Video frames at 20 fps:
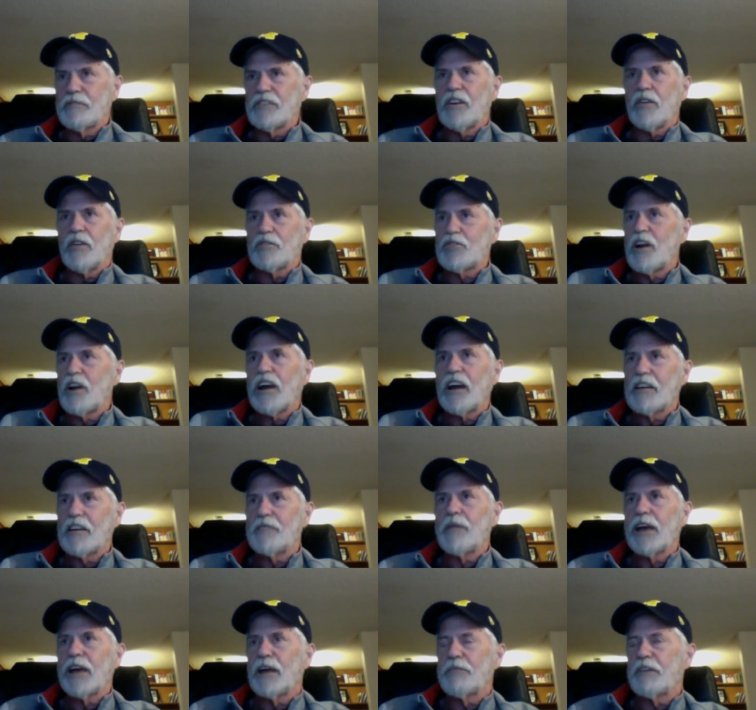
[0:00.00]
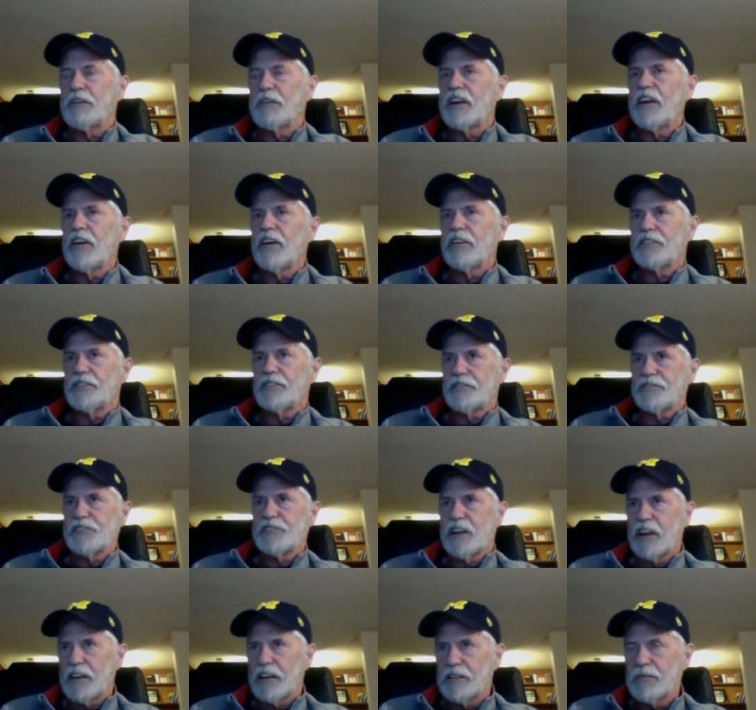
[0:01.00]
so I got to make up the characters, and
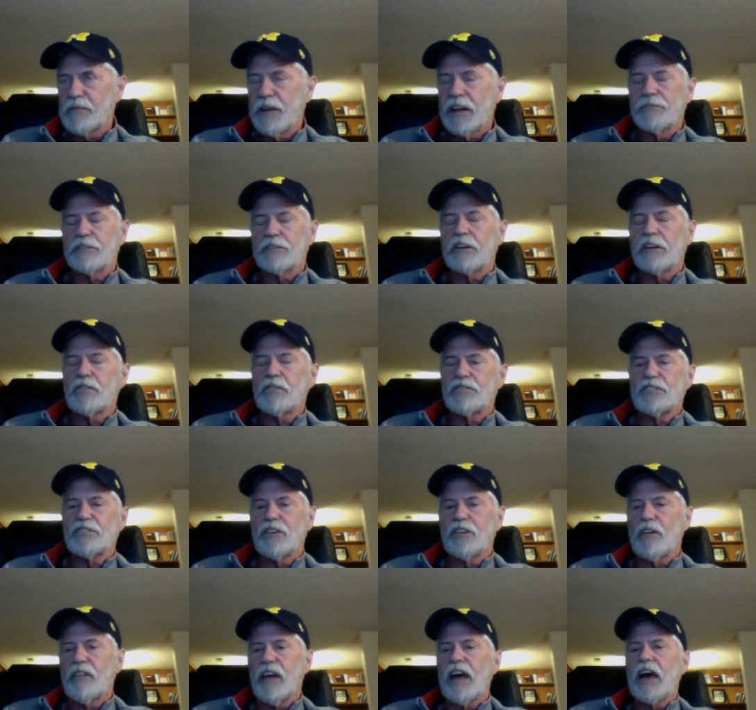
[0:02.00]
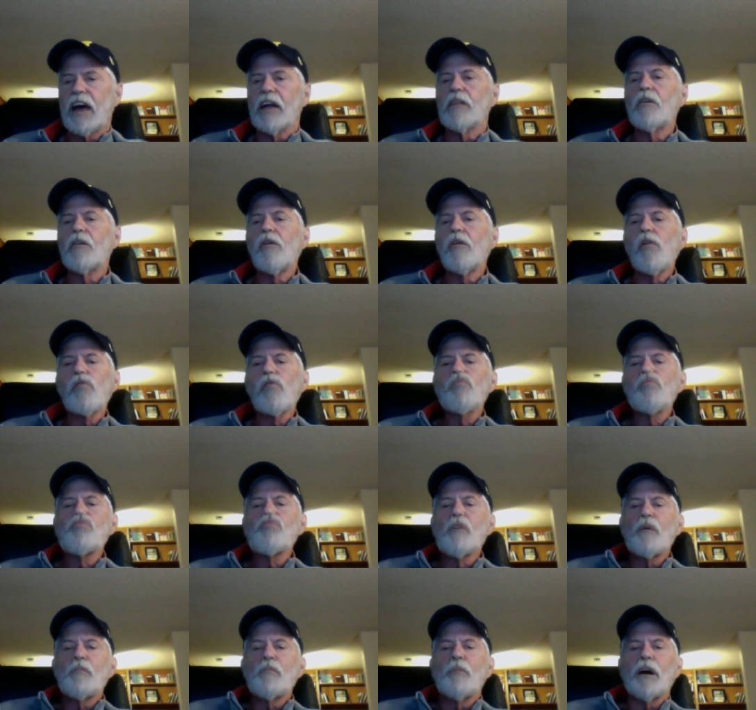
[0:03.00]
I got to make up the coach and all that.
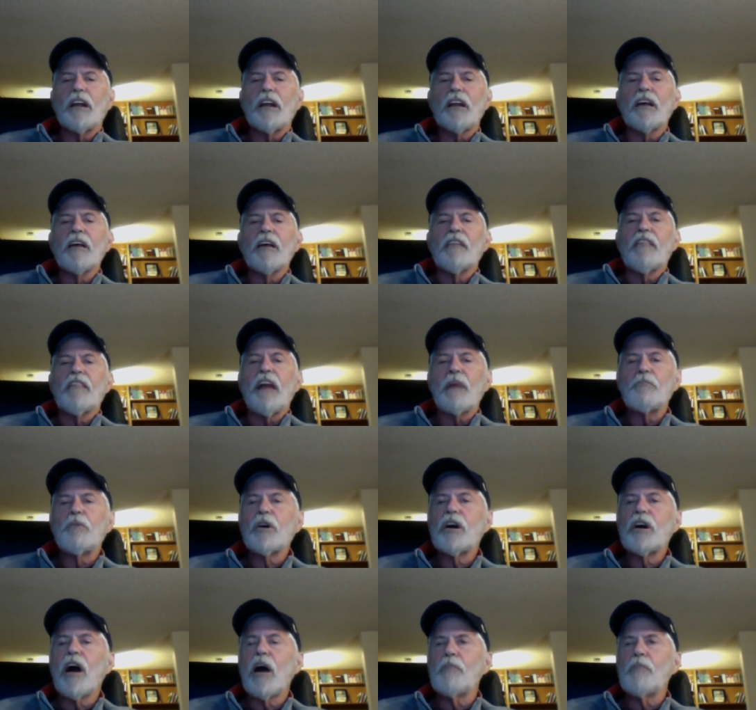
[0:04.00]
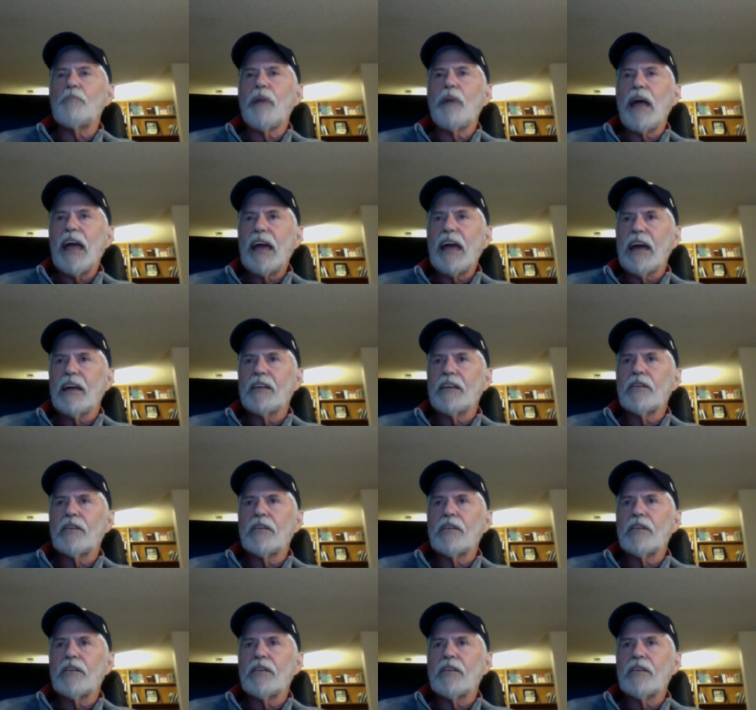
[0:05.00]
But that book got banned